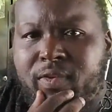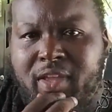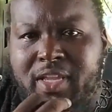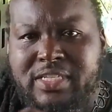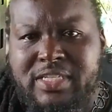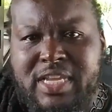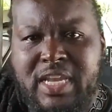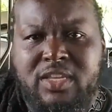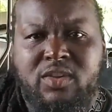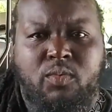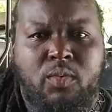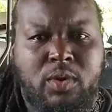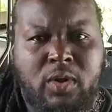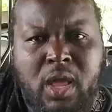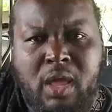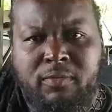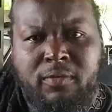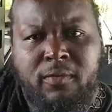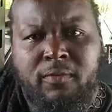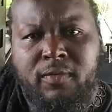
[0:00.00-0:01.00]
is said to run
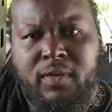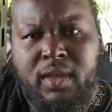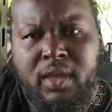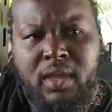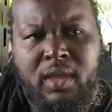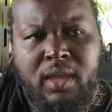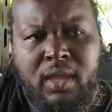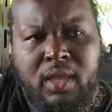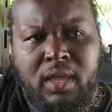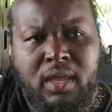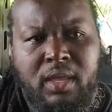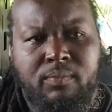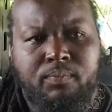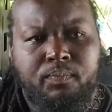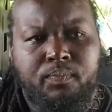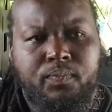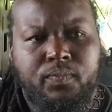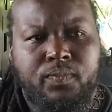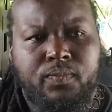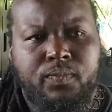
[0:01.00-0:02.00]
off of
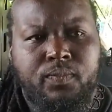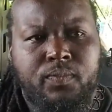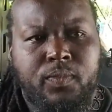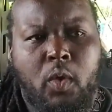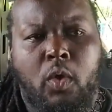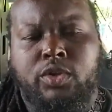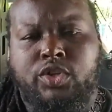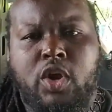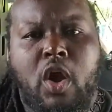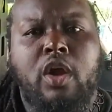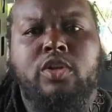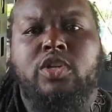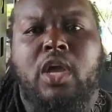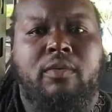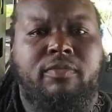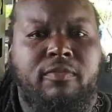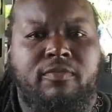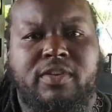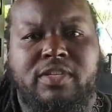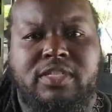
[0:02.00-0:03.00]
or charge
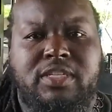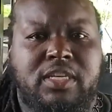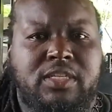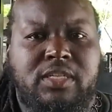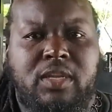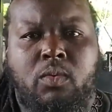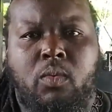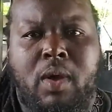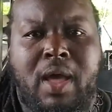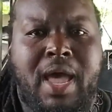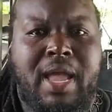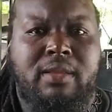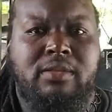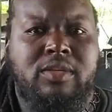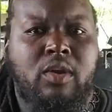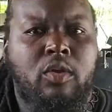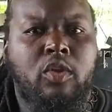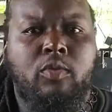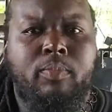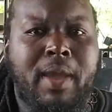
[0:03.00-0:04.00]
off of a 60-watt
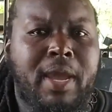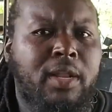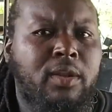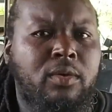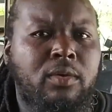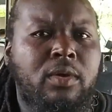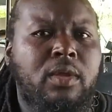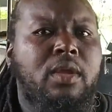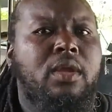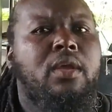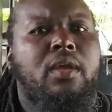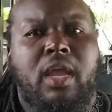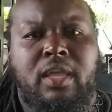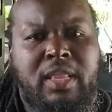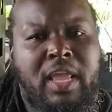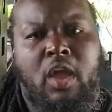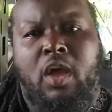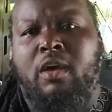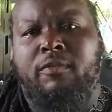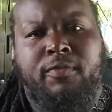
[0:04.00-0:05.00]
solar panel, and
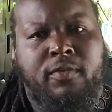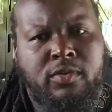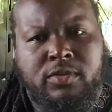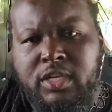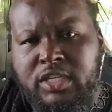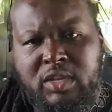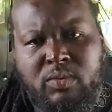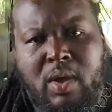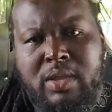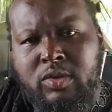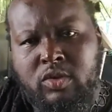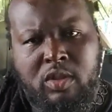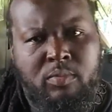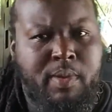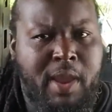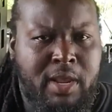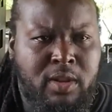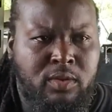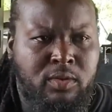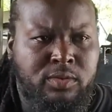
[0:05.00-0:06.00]
they offer 60-watt solar
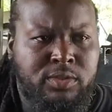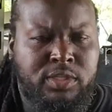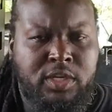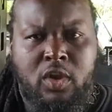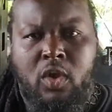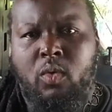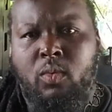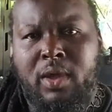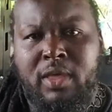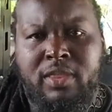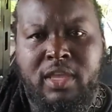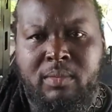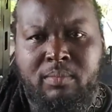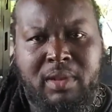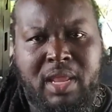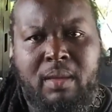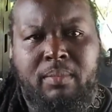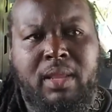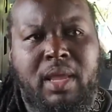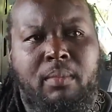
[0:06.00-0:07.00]
panels to go with it,
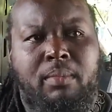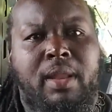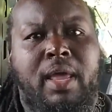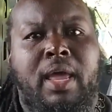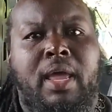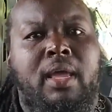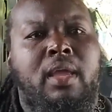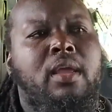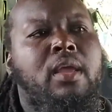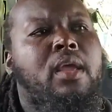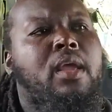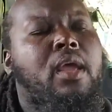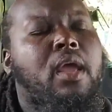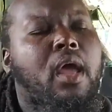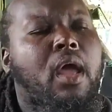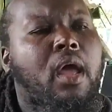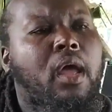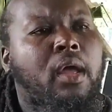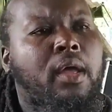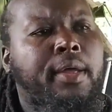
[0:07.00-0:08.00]
blah, blah, blah.
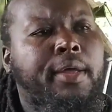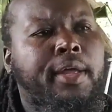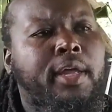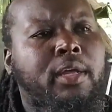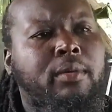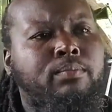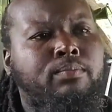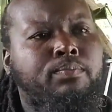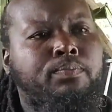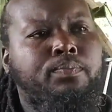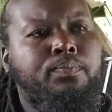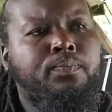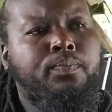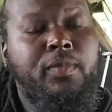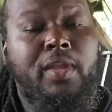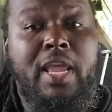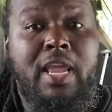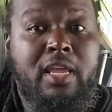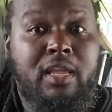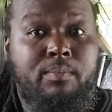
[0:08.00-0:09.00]

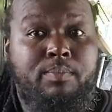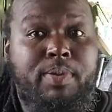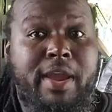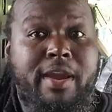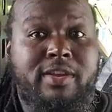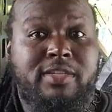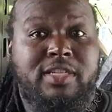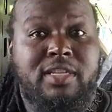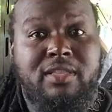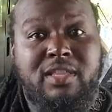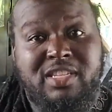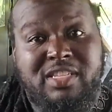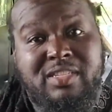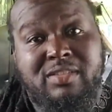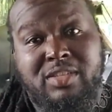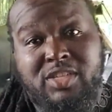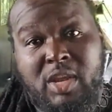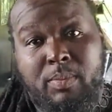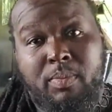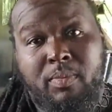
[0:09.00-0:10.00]
In comparison, this is a
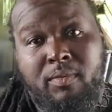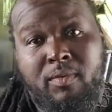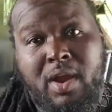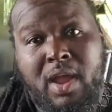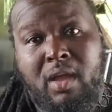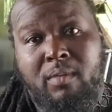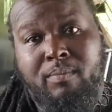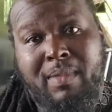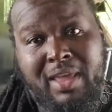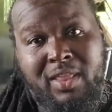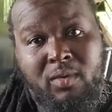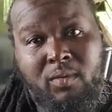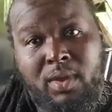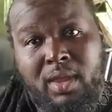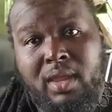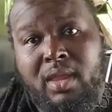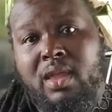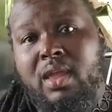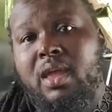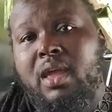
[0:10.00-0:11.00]
cheaper route, by the
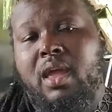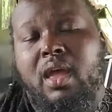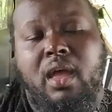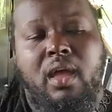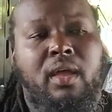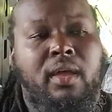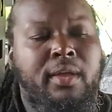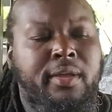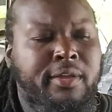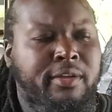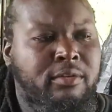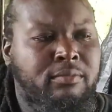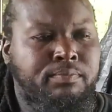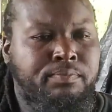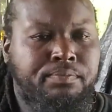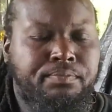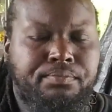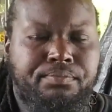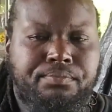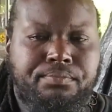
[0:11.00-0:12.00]
way.
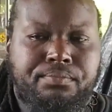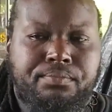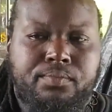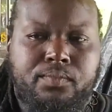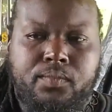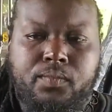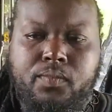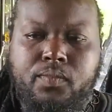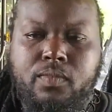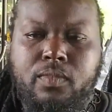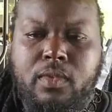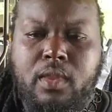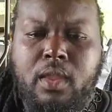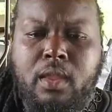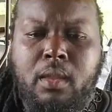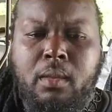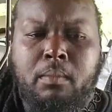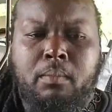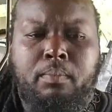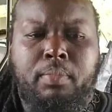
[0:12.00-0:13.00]

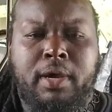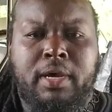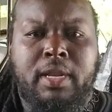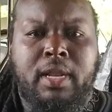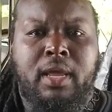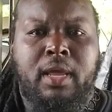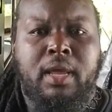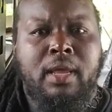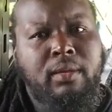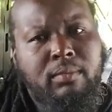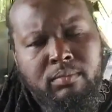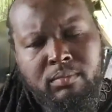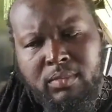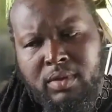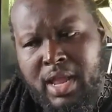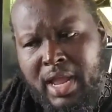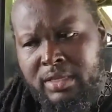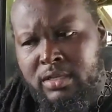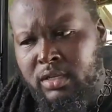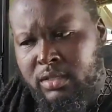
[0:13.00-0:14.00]
But I
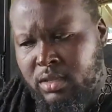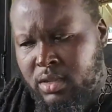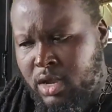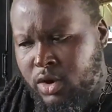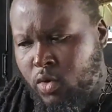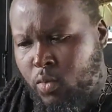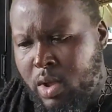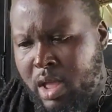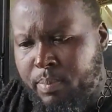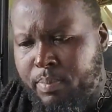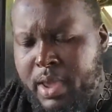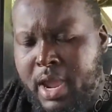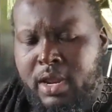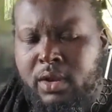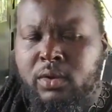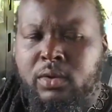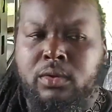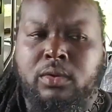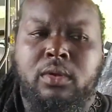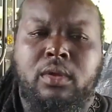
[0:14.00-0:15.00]
took the 100-watt
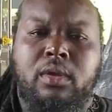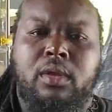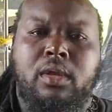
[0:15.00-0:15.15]
panel,